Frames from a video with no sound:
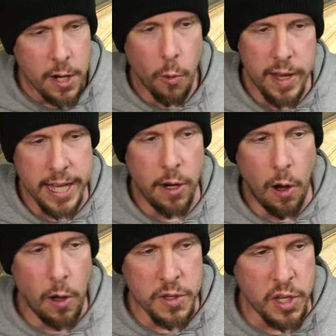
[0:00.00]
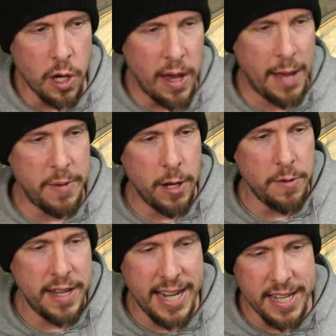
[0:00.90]
we can also, hey, we don't
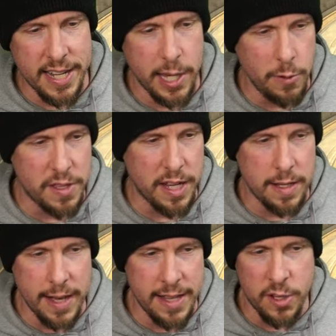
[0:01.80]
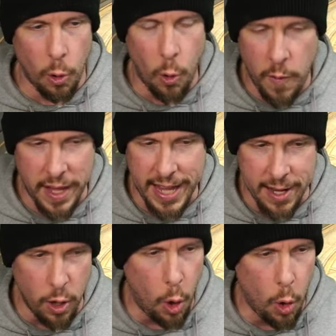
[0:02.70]
need to use the cleanse or the
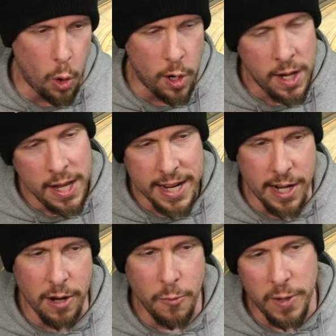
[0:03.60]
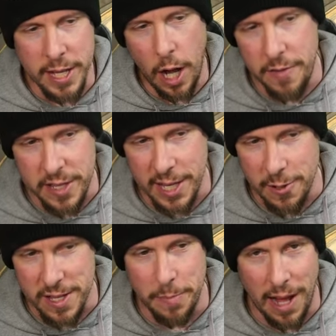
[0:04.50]
heal, or, you know, we could obviously
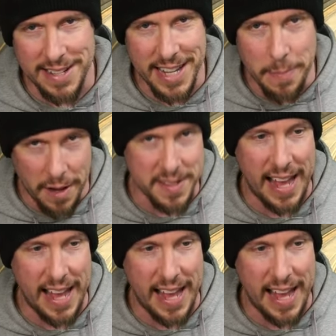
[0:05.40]
use the block debuffs.